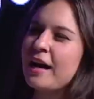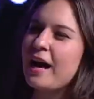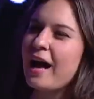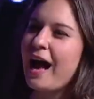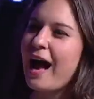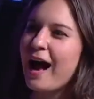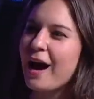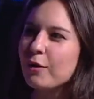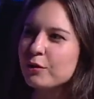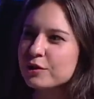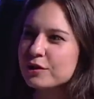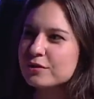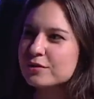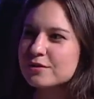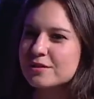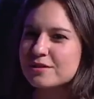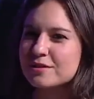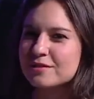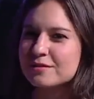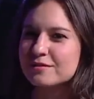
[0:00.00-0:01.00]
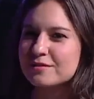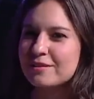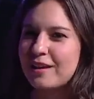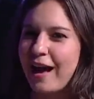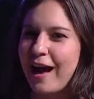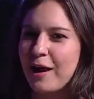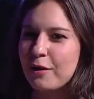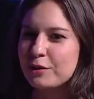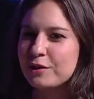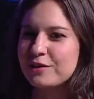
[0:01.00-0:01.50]
How, does,
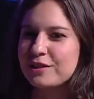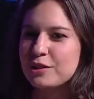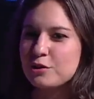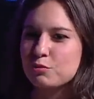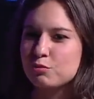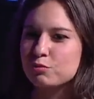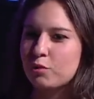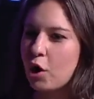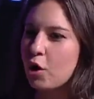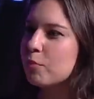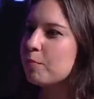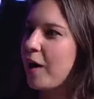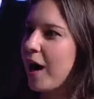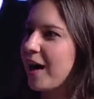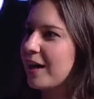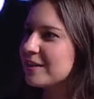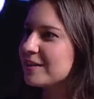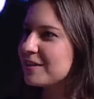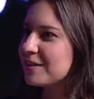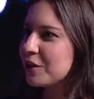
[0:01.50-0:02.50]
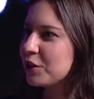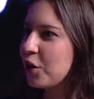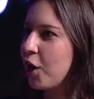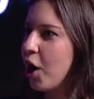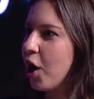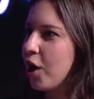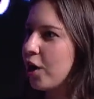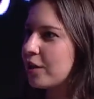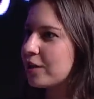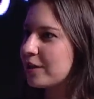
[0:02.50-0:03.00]
how do these robots in the
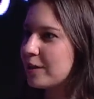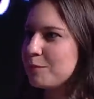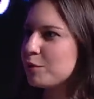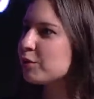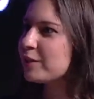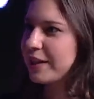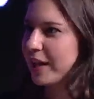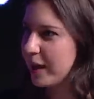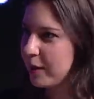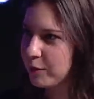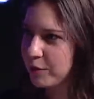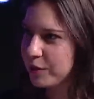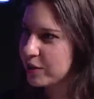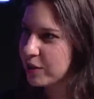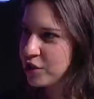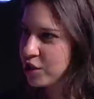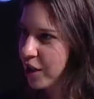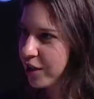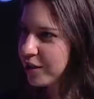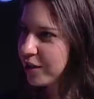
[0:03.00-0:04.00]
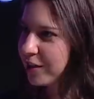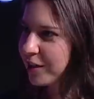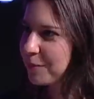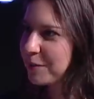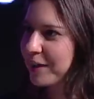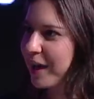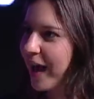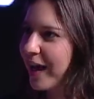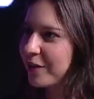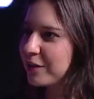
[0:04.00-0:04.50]
car communicate with each other? I mean,
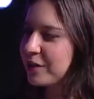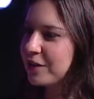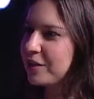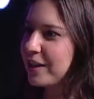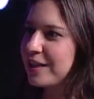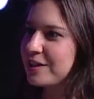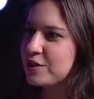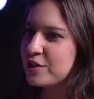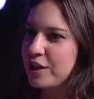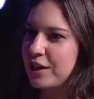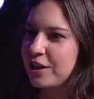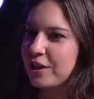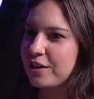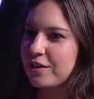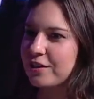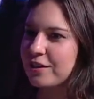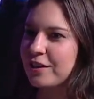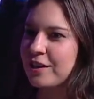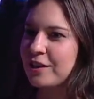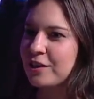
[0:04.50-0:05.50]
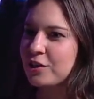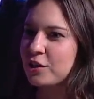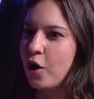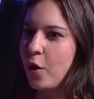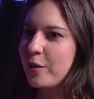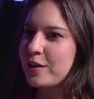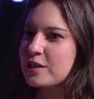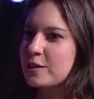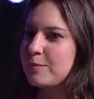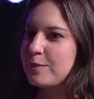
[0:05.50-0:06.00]
how, is there
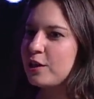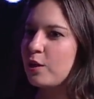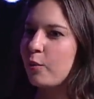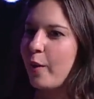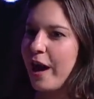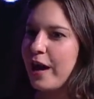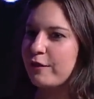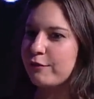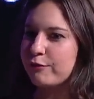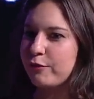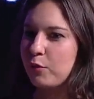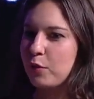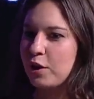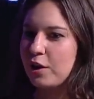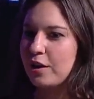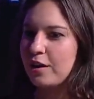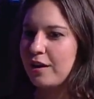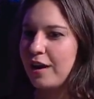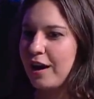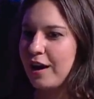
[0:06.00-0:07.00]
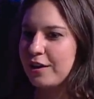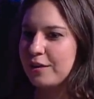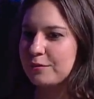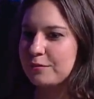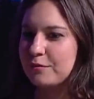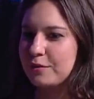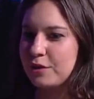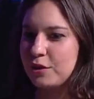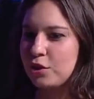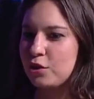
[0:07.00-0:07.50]
going to be a way for uh,
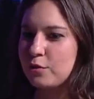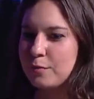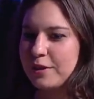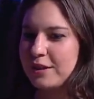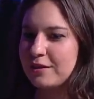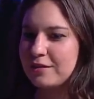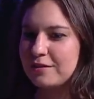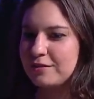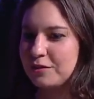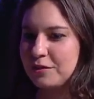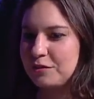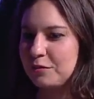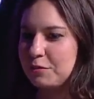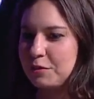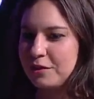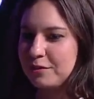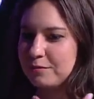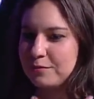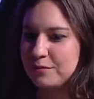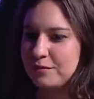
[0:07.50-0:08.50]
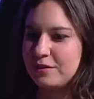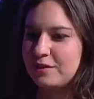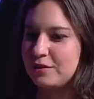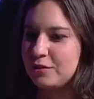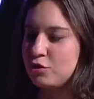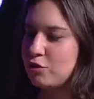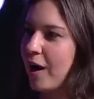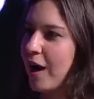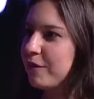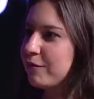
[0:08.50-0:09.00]
the human, the, the
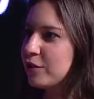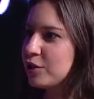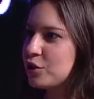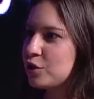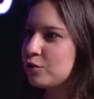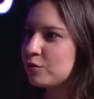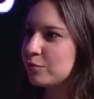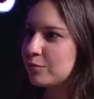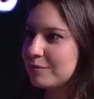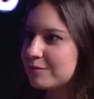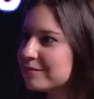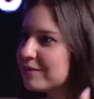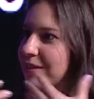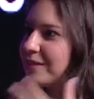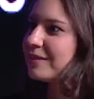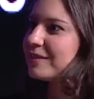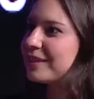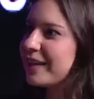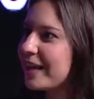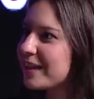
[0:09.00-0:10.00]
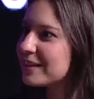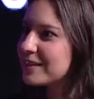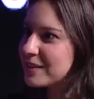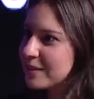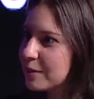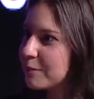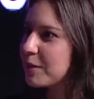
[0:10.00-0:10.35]
driver to get into the